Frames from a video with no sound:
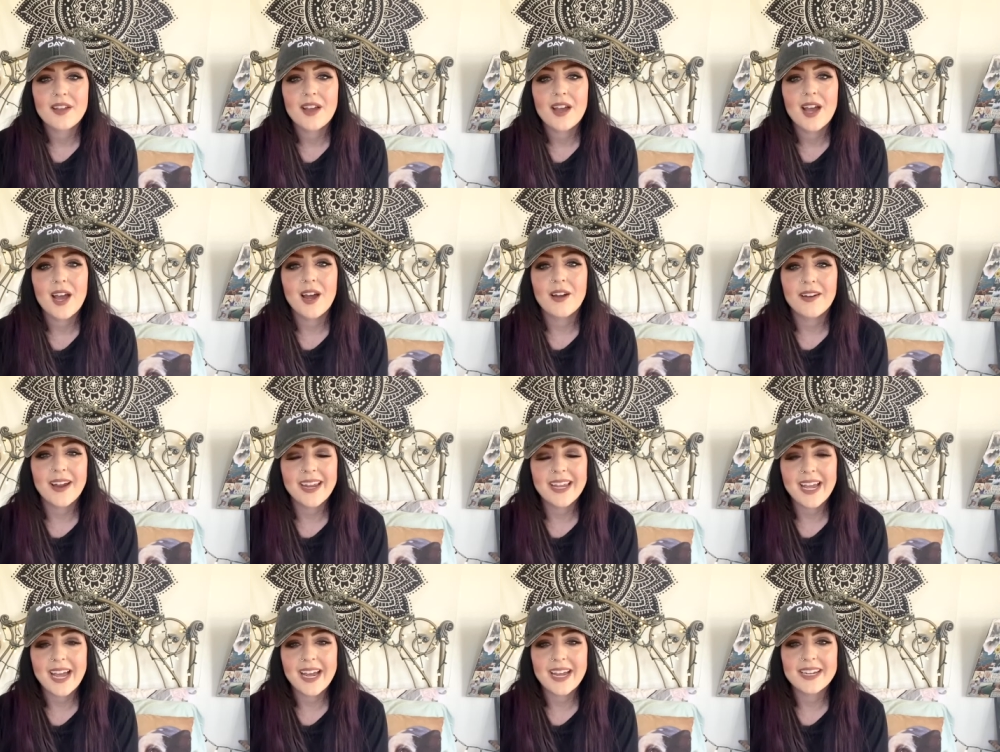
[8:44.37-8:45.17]
All
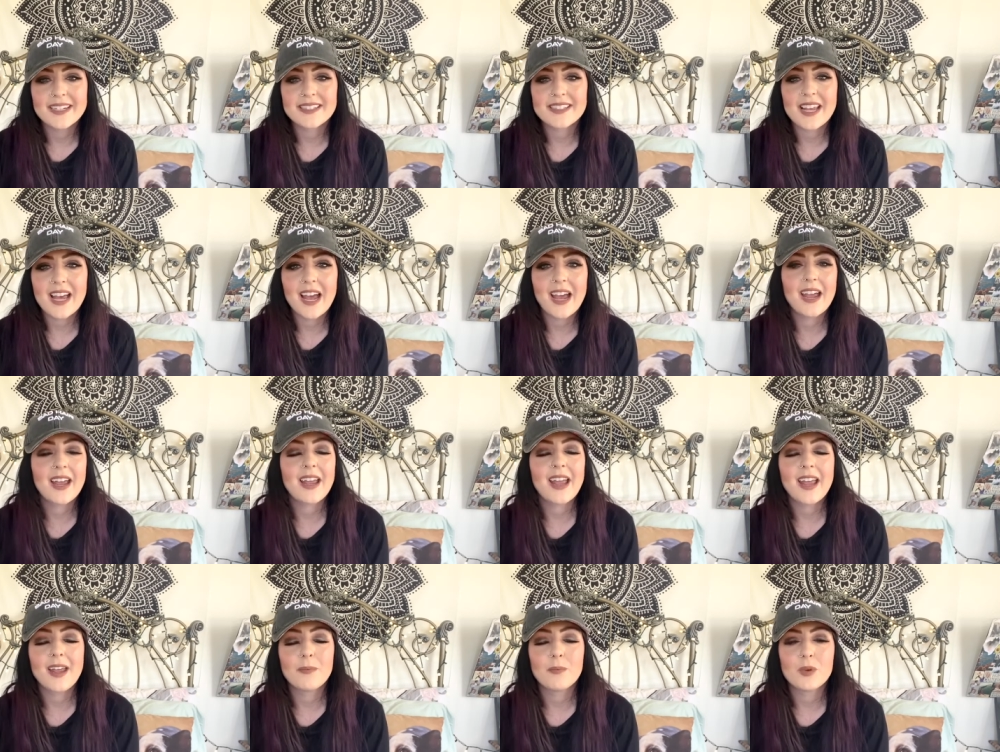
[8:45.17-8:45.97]
right, guys, I
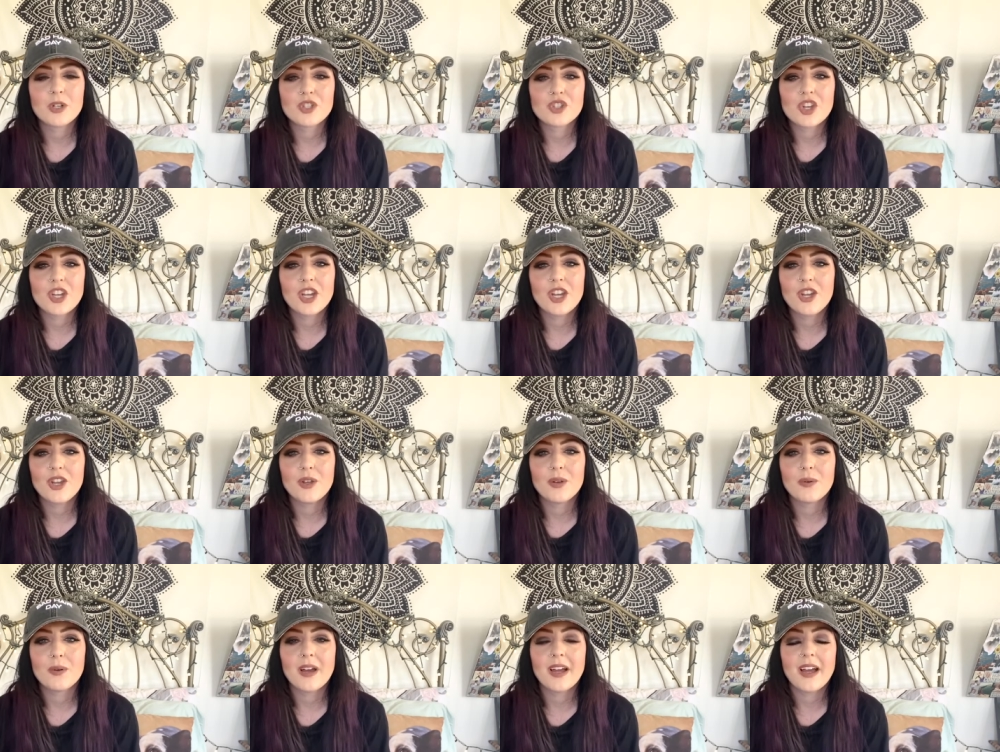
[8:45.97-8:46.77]
am wishing
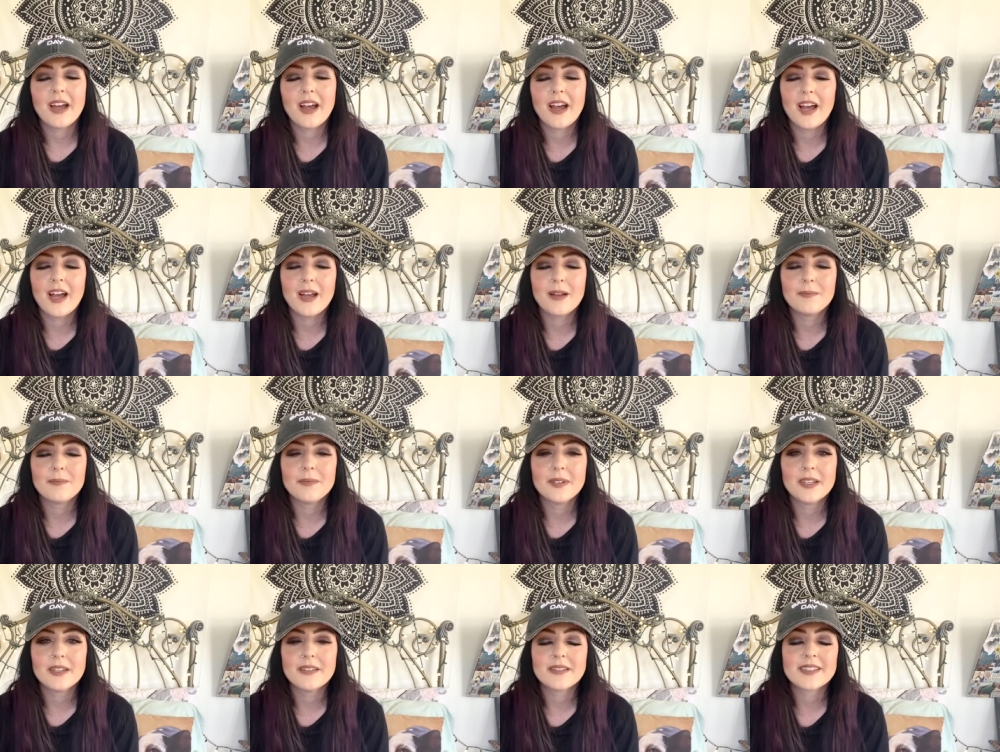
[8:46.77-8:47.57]
you
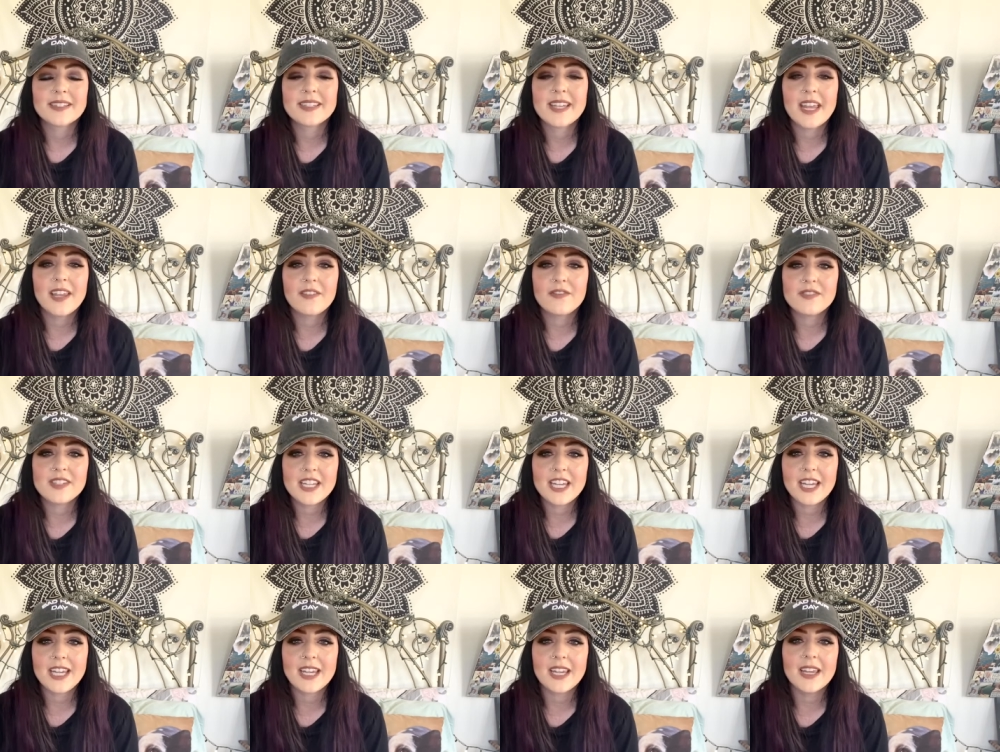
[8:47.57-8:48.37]
um,
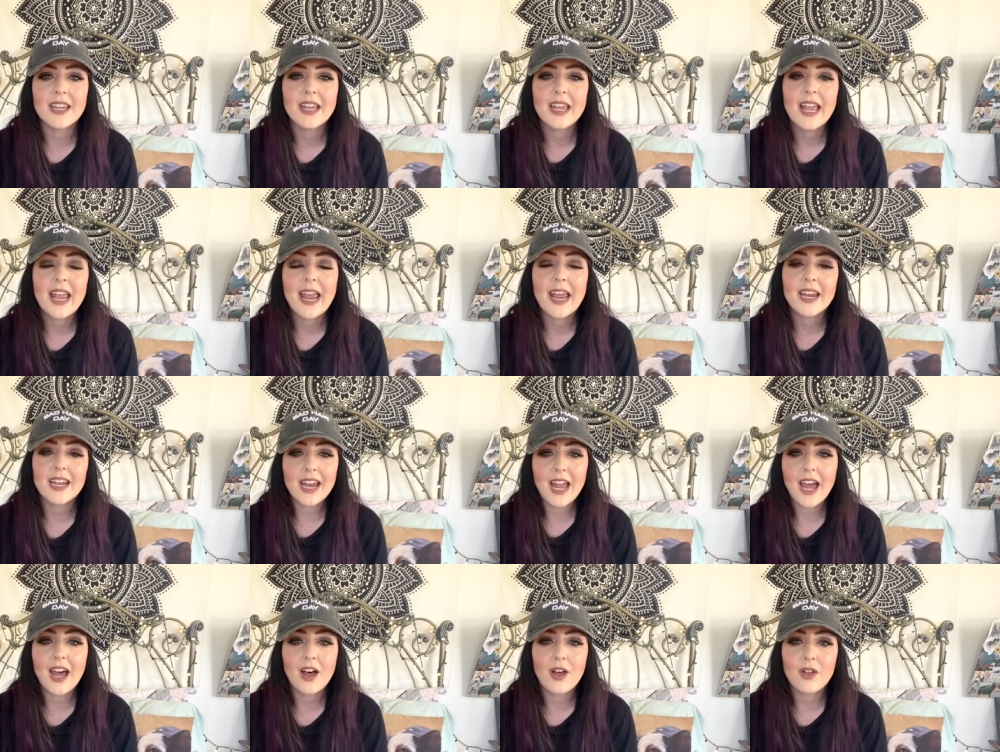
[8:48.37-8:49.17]
safety and
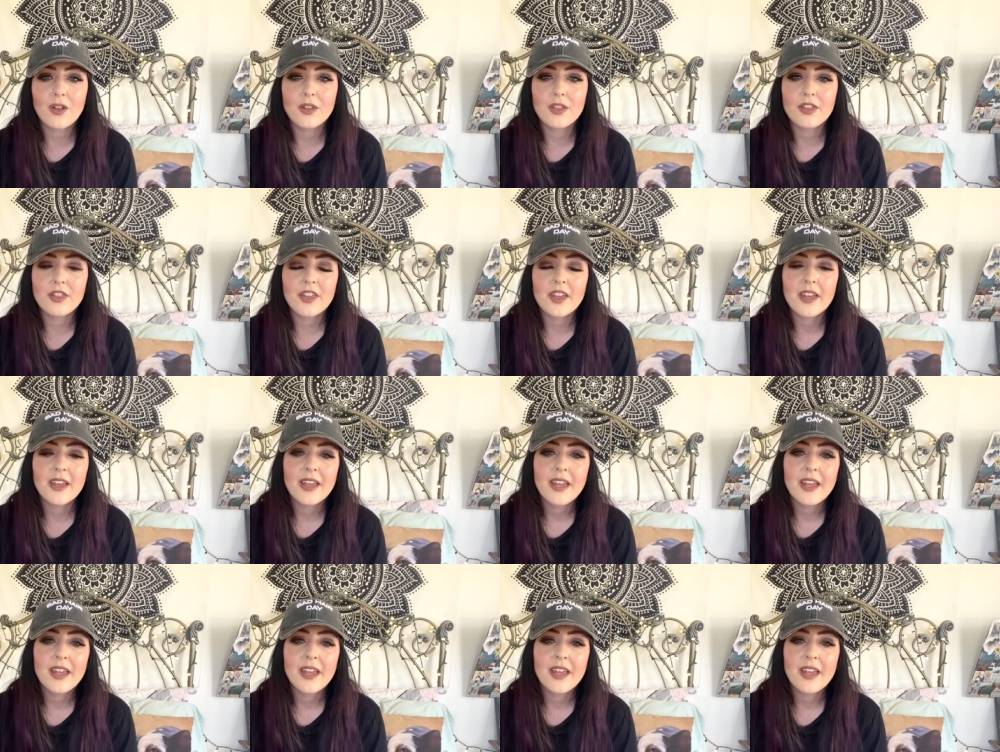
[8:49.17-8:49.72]
health